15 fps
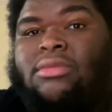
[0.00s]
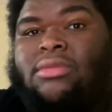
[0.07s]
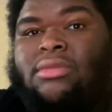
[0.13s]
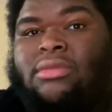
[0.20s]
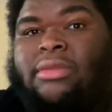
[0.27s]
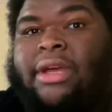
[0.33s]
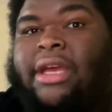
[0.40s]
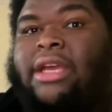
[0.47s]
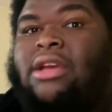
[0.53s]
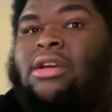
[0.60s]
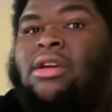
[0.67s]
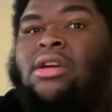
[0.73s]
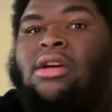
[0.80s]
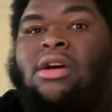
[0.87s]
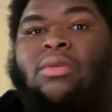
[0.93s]
like
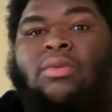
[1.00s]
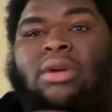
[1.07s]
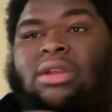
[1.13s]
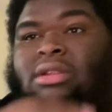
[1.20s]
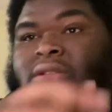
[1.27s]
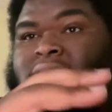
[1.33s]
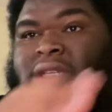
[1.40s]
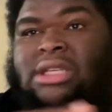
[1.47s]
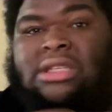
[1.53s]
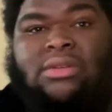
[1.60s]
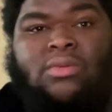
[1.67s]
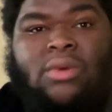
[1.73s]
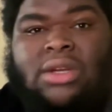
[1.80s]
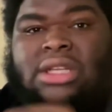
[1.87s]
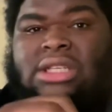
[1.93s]
when
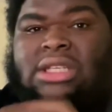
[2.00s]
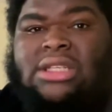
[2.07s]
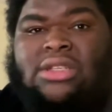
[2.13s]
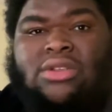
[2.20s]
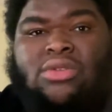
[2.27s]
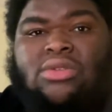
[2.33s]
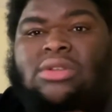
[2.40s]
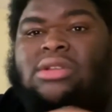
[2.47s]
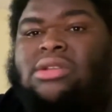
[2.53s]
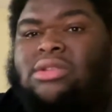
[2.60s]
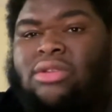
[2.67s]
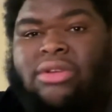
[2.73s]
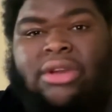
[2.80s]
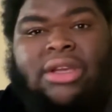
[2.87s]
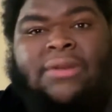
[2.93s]
season 1 and season 2 and
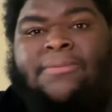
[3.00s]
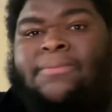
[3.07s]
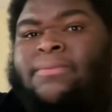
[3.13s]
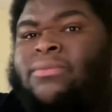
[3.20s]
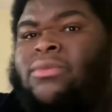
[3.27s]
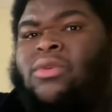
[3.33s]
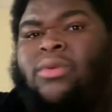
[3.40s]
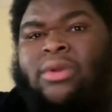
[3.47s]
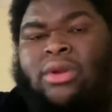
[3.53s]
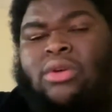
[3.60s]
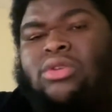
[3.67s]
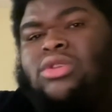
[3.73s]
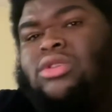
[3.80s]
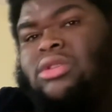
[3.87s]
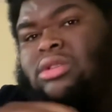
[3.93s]
3, when
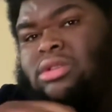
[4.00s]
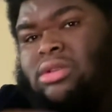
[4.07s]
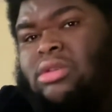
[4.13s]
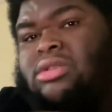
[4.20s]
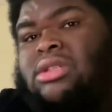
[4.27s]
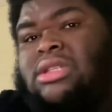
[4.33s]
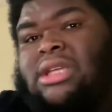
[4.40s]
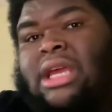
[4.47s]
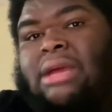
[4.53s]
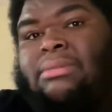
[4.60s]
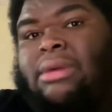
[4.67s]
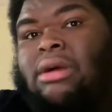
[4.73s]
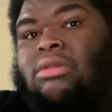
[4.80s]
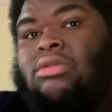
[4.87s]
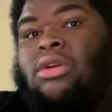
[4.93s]
those seasons came
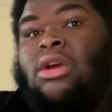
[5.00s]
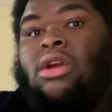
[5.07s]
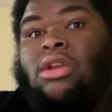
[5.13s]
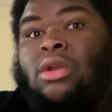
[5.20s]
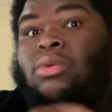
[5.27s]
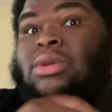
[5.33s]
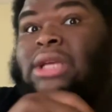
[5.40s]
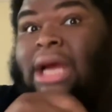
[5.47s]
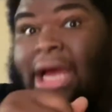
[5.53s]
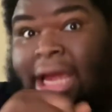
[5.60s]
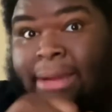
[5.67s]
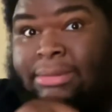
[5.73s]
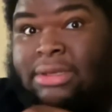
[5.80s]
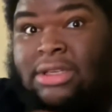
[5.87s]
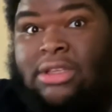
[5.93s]
out, you was
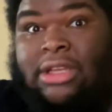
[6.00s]
hyped.